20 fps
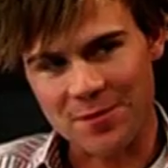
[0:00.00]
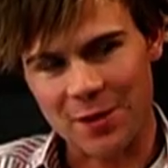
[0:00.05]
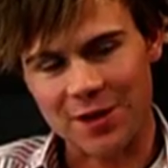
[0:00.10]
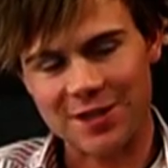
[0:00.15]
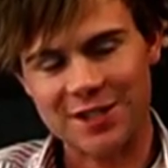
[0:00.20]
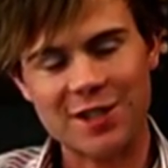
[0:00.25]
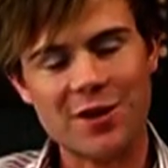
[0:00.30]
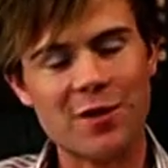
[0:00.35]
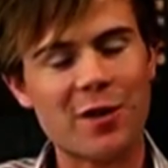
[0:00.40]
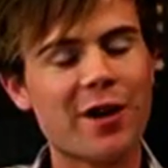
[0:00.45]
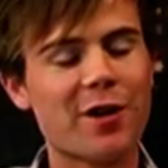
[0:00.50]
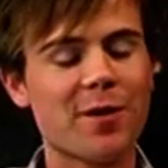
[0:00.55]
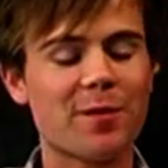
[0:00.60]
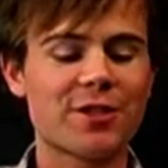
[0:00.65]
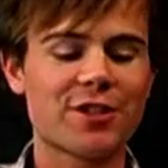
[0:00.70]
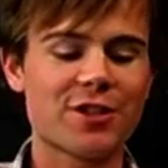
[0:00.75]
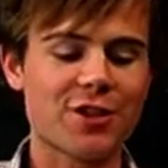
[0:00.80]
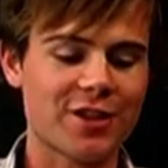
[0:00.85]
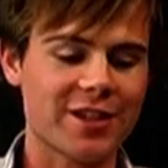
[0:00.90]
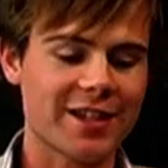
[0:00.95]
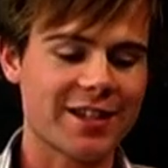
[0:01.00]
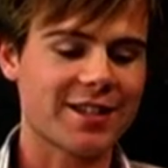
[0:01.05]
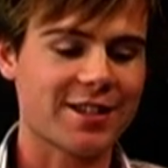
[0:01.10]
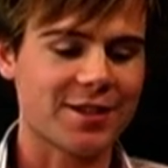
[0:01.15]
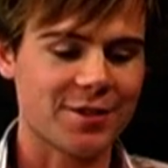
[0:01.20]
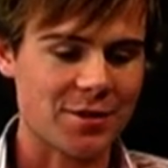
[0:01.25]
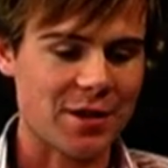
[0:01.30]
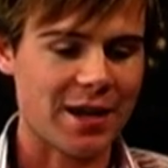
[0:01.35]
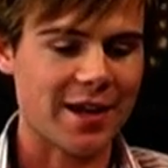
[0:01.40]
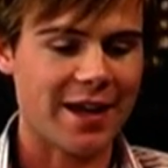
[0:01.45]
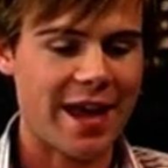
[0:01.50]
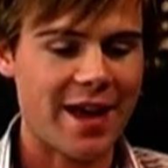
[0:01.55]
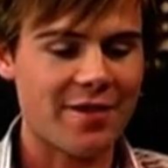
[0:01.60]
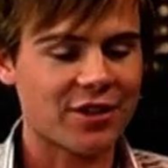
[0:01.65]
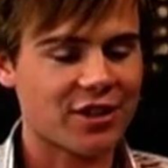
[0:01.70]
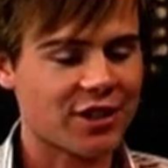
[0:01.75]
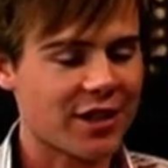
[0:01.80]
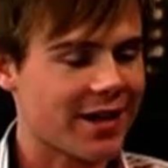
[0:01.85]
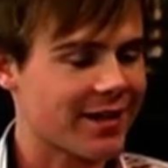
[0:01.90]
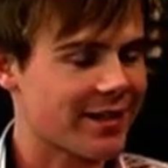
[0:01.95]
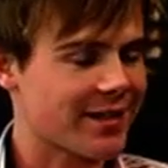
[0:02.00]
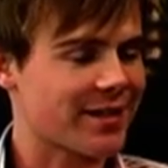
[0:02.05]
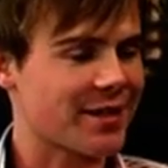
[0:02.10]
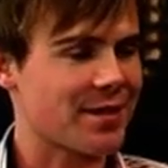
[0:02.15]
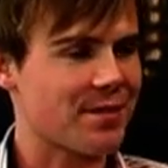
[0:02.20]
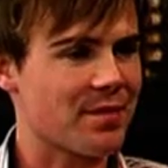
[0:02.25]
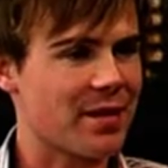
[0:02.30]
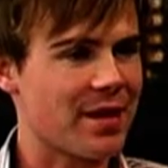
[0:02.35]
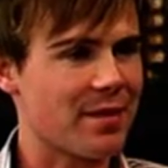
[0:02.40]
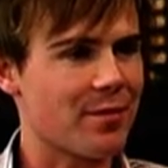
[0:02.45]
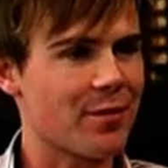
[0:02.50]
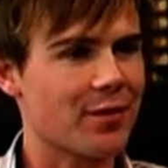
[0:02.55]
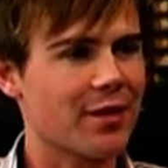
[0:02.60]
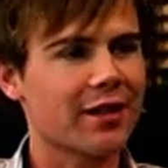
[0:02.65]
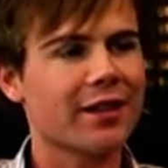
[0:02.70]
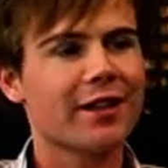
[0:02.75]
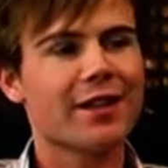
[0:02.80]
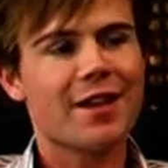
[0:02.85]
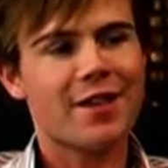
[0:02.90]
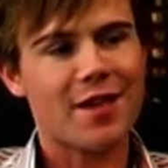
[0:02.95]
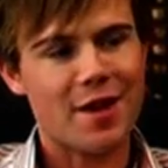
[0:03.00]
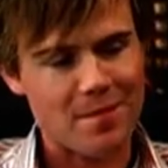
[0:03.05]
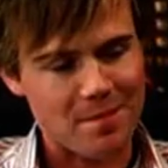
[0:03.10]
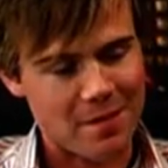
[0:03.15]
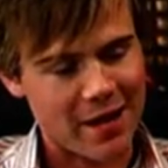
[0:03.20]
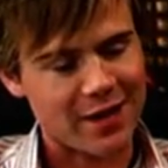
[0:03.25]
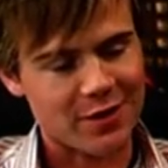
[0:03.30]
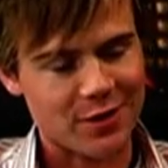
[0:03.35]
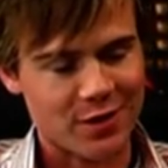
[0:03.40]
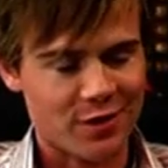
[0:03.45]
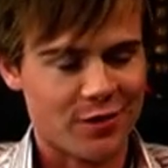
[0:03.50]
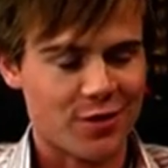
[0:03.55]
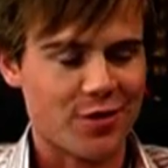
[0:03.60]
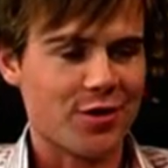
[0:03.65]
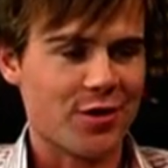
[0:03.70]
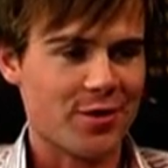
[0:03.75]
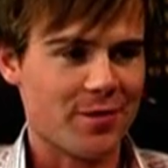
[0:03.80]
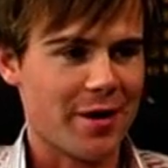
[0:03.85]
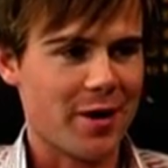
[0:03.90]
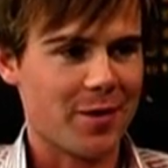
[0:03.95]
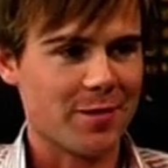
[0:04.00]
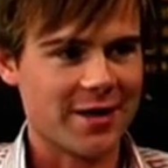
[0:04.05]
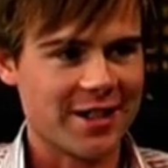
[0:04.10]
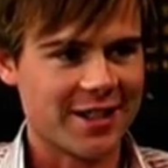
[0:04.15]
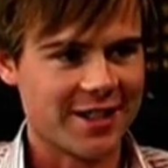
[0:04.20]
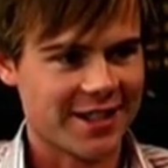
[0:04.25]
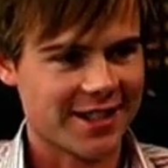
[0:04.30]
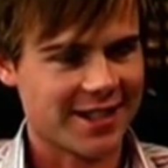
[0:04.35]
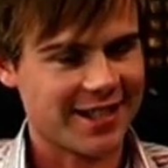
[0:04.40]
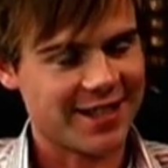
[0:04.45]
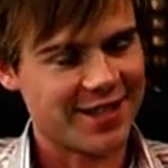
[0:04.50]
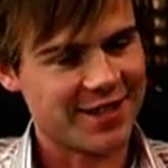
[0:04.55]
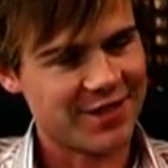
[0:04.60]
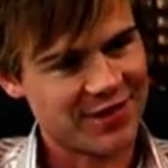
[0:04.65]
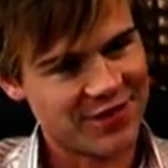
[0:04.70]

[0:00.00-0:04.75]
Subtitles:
Well, it's a great opportunity to have a chat to some people that may not have heard about me just yet.